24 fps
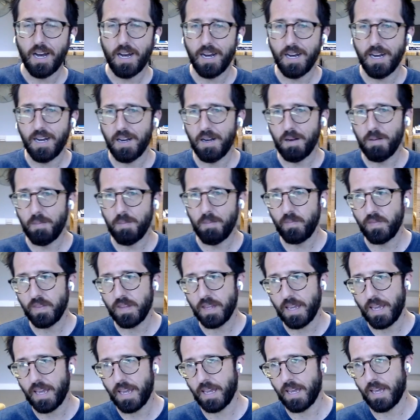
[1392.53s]

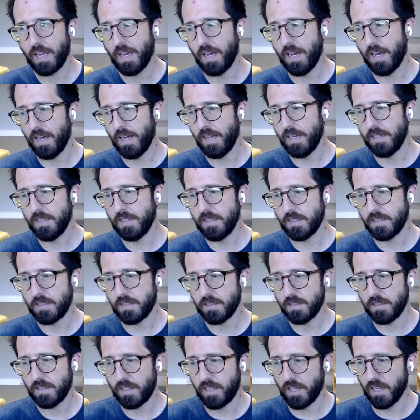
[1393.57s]
Um,
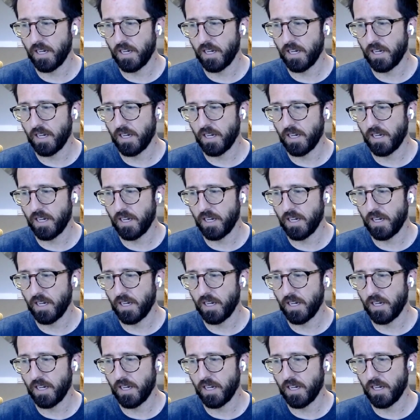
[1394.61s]
and